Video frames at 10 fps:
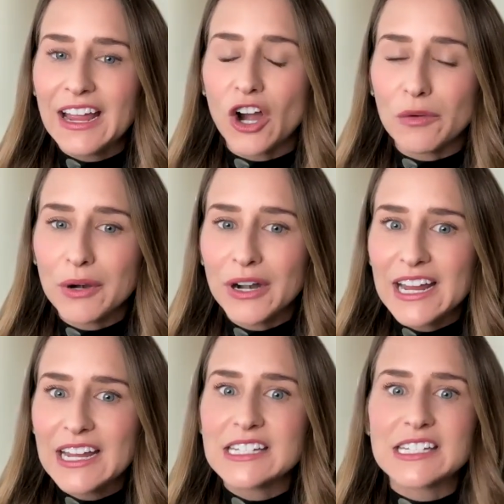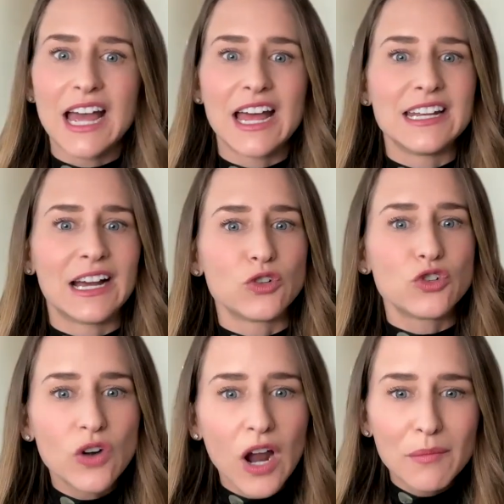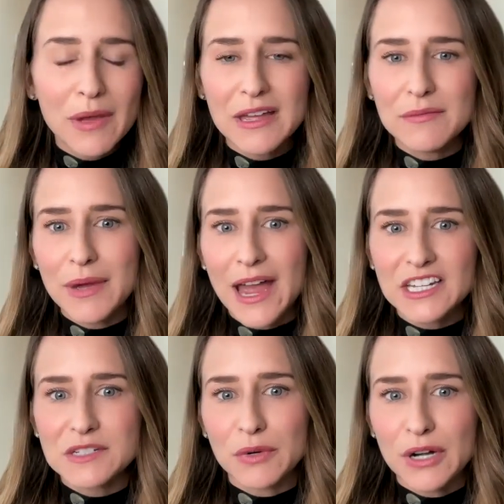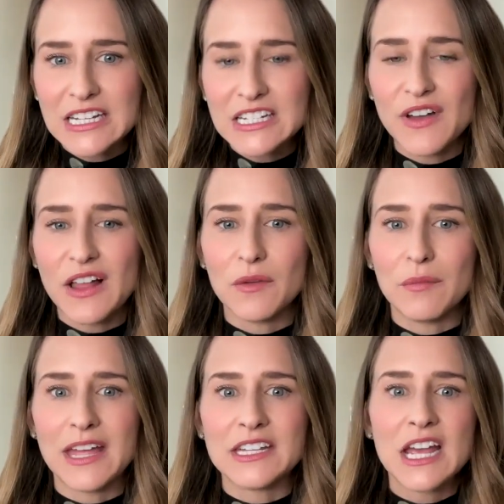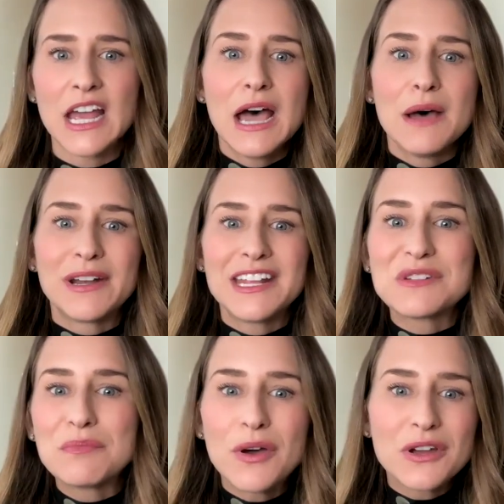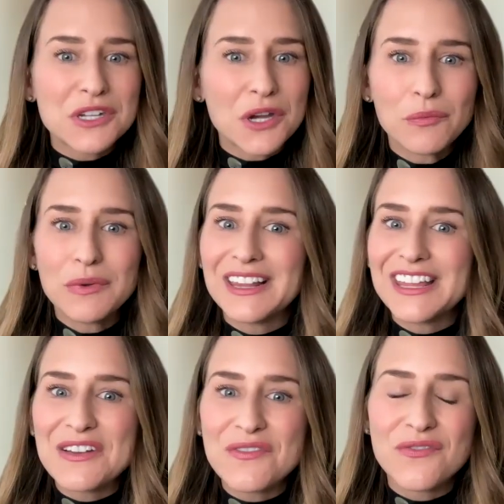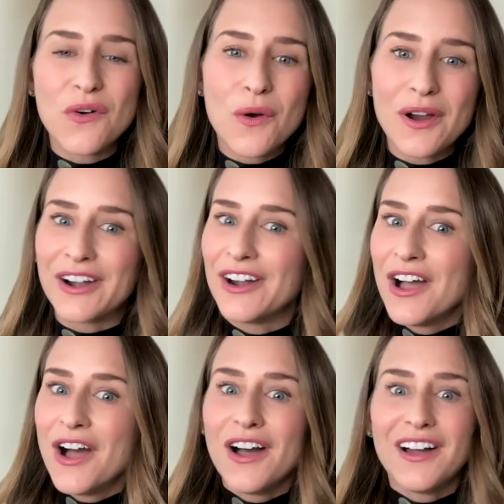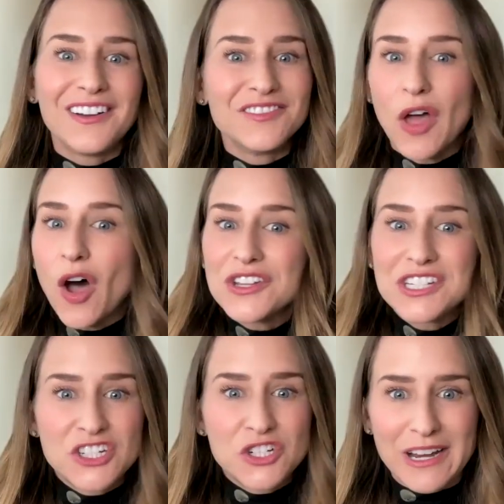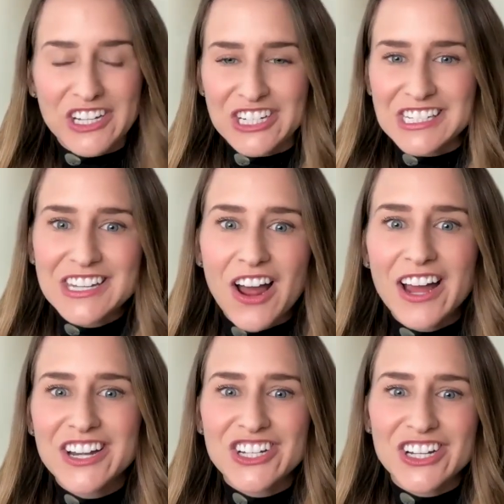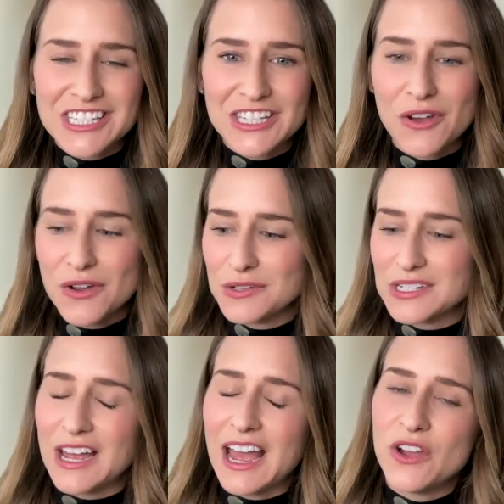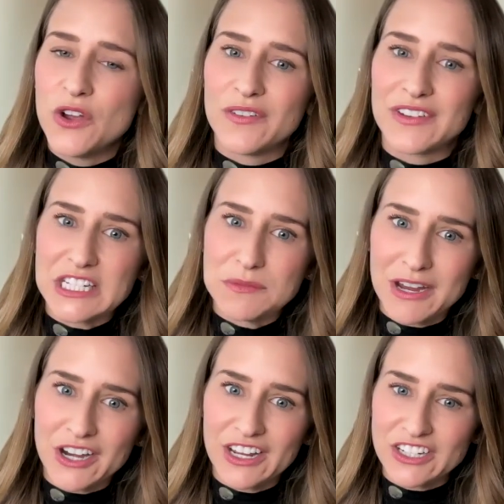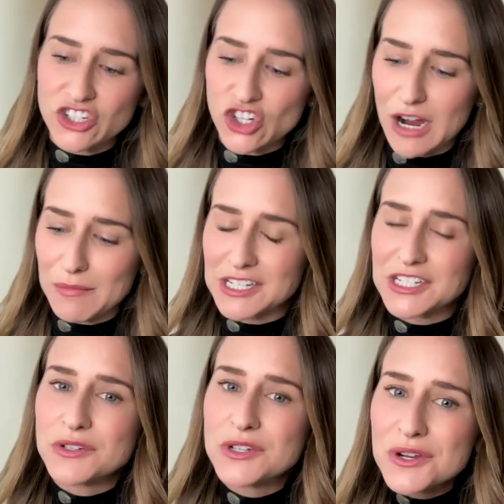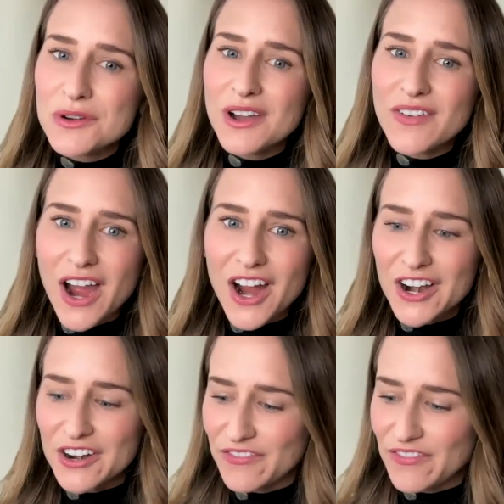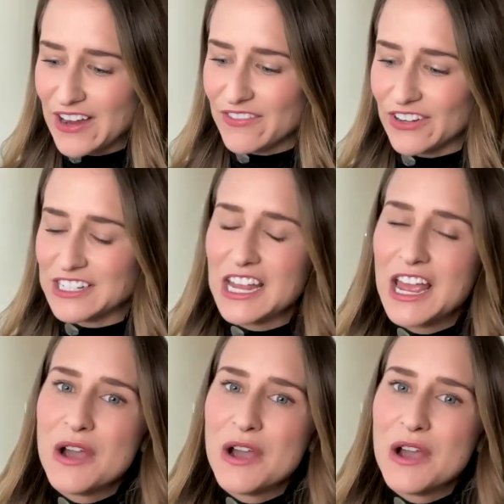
our brains and how trauma impacts brain development. But his books are really for all situations, not just those who have experienced trauma. So, two of our favorites,